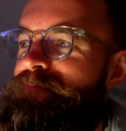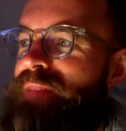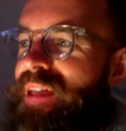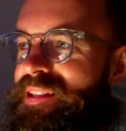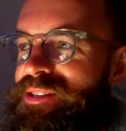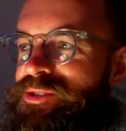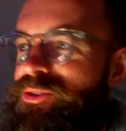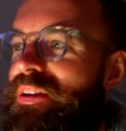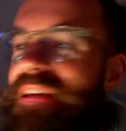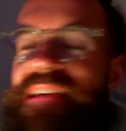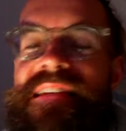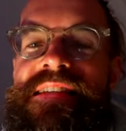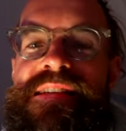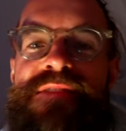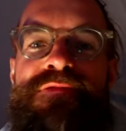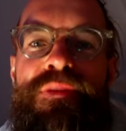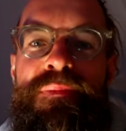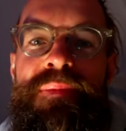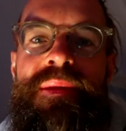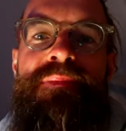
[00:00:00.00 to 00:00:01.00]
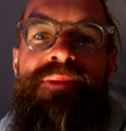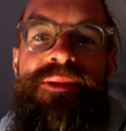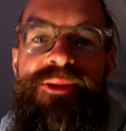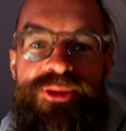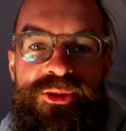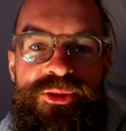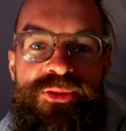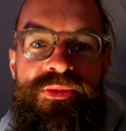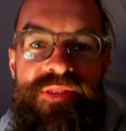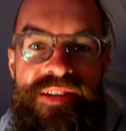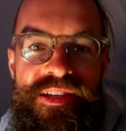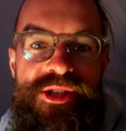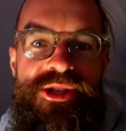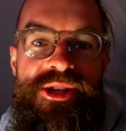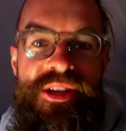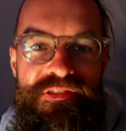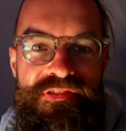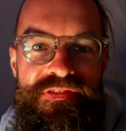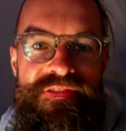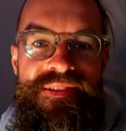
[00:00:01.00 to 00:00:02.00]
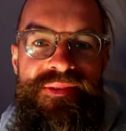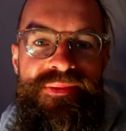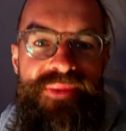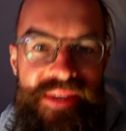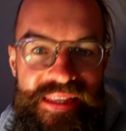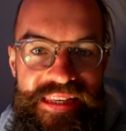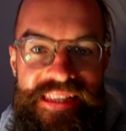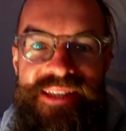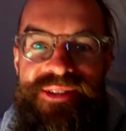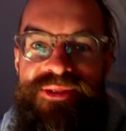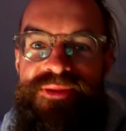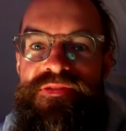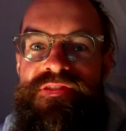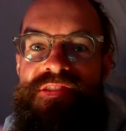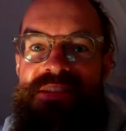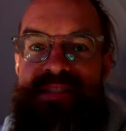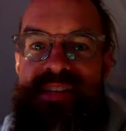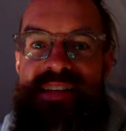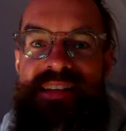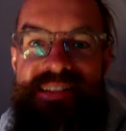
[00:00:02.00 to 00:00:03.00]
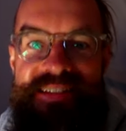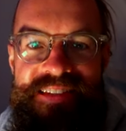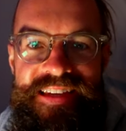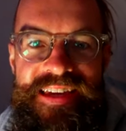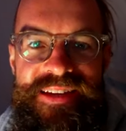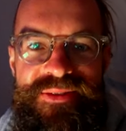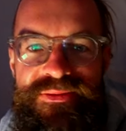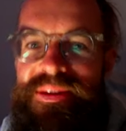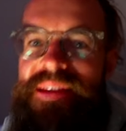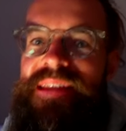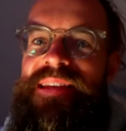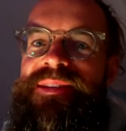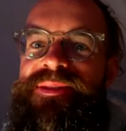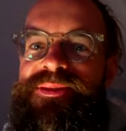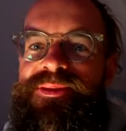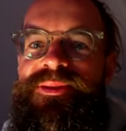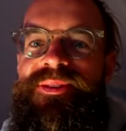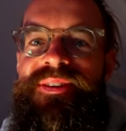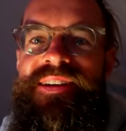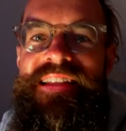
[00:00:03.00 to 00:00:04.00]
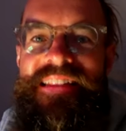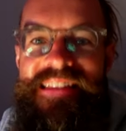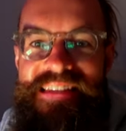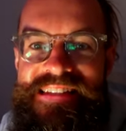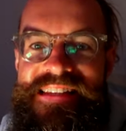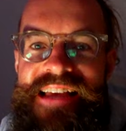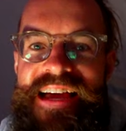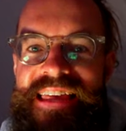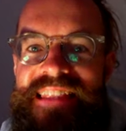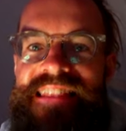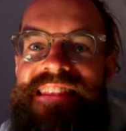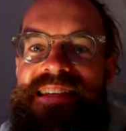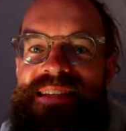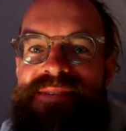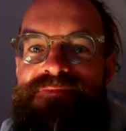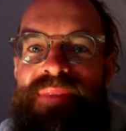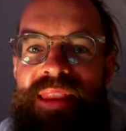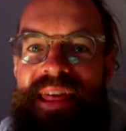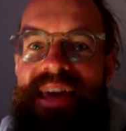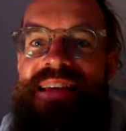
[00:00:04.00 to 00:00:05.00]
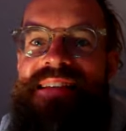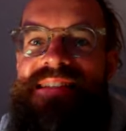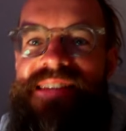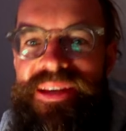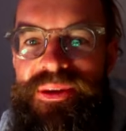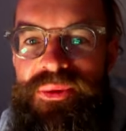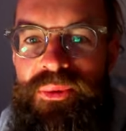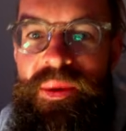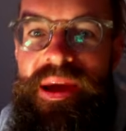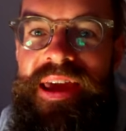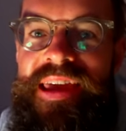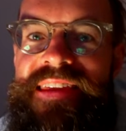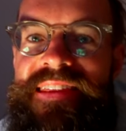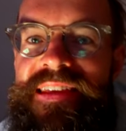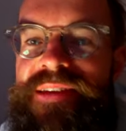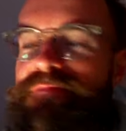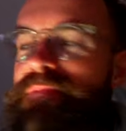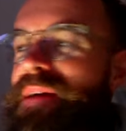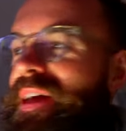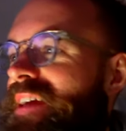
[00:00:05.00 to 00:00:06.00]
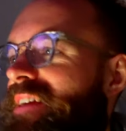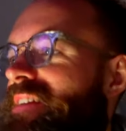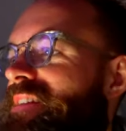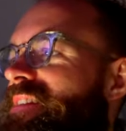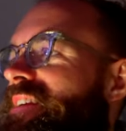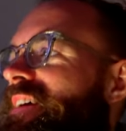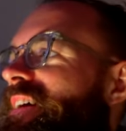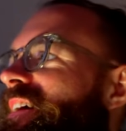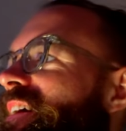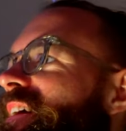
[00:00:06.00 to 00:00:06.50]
it's not easy for people to do this shift. We need to facilitate, we need to design this place in a way that makes